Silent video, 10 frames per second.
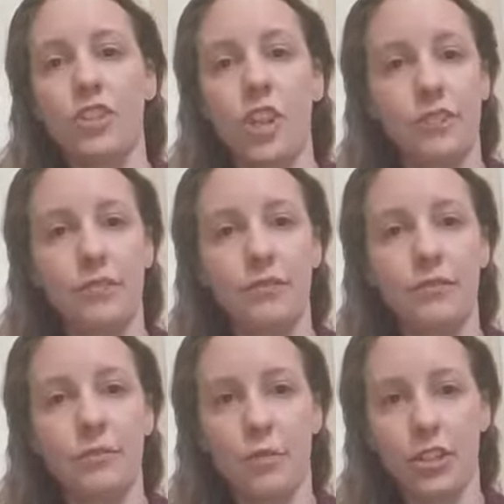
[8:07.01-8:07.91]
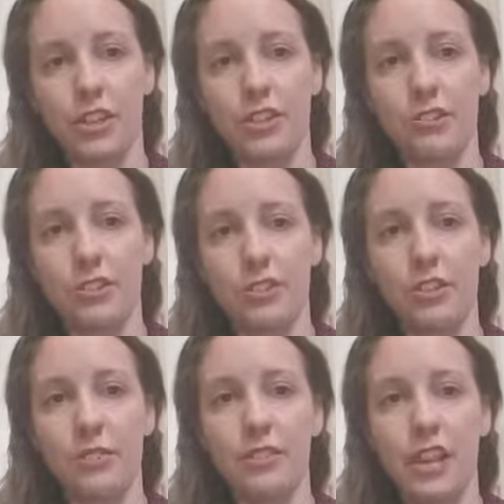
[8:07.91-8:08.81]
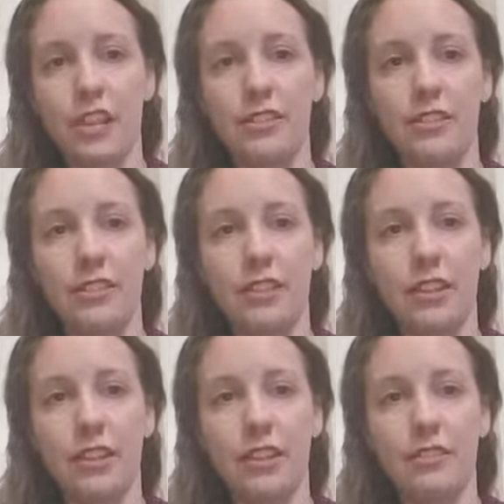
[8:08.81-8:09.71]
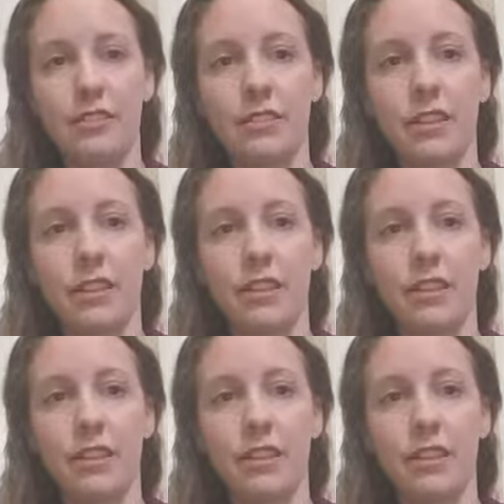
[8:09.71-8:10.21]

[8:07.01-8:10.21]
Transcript: China reported its first known death, and